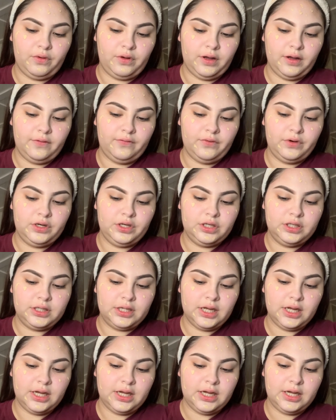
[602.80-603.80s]
coverage
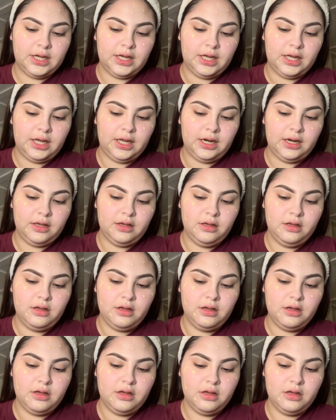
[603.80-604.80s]
side.
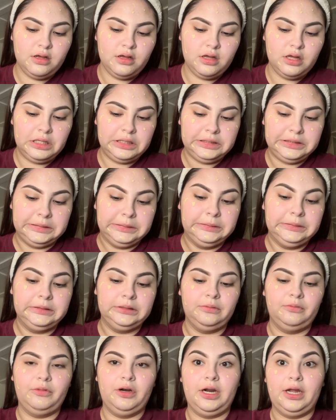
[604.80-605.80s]
Ooh,
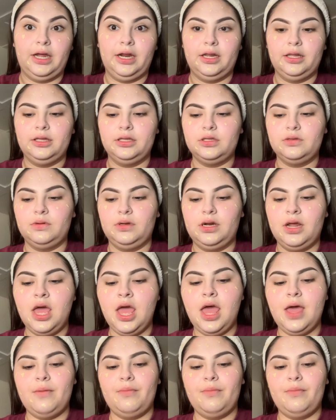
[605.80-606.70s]
I'm running out of this one.